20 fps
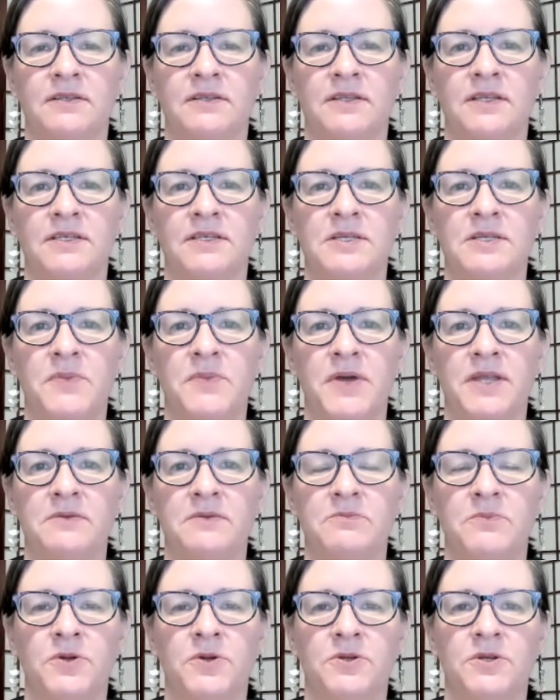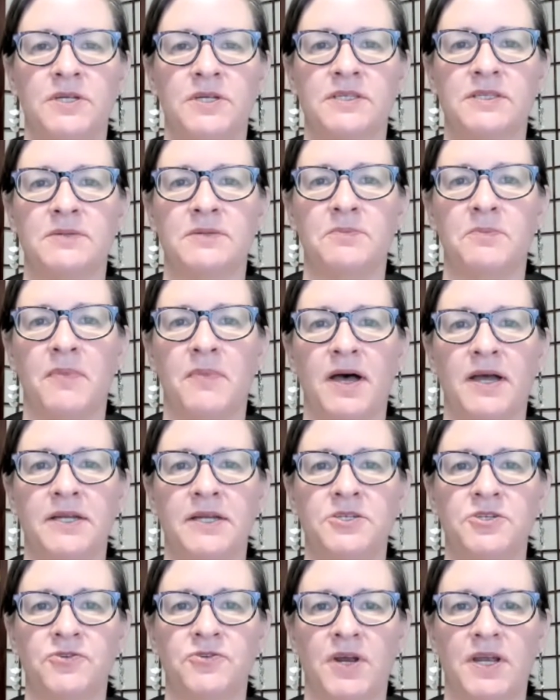the Tibetan Buddhist
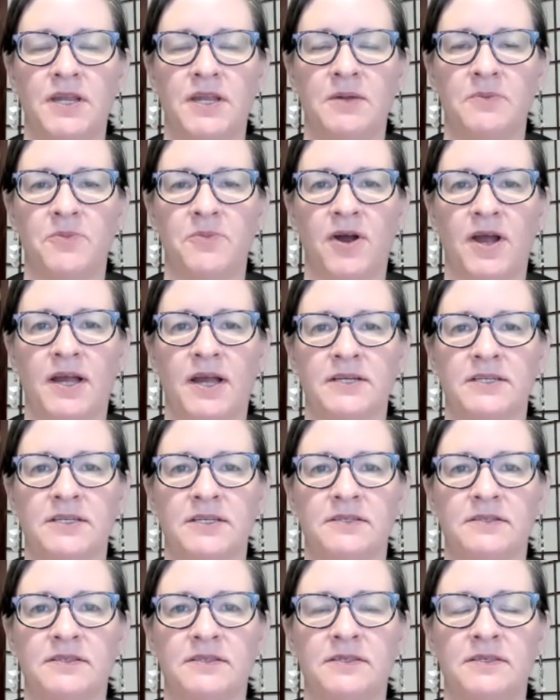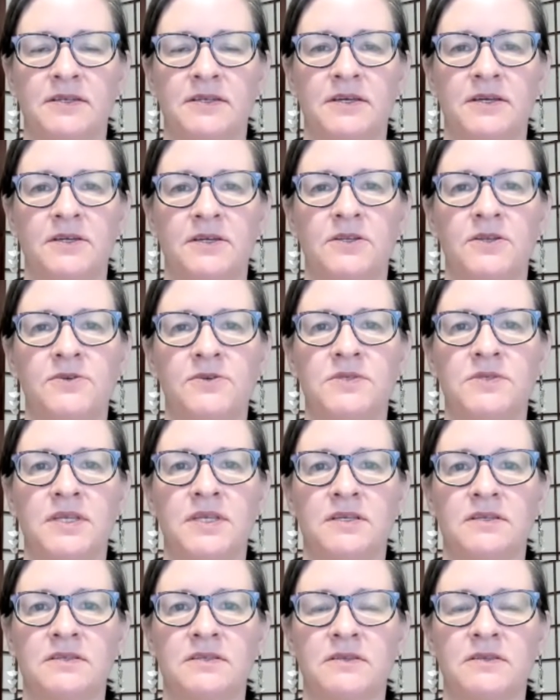mind training practice
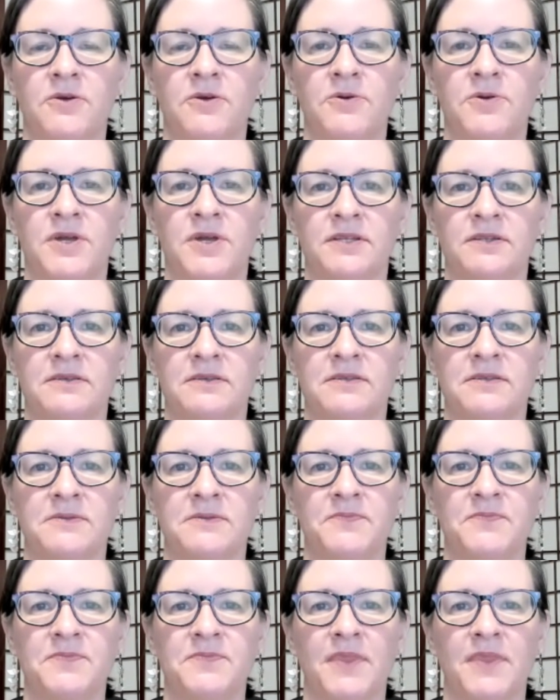using slogans.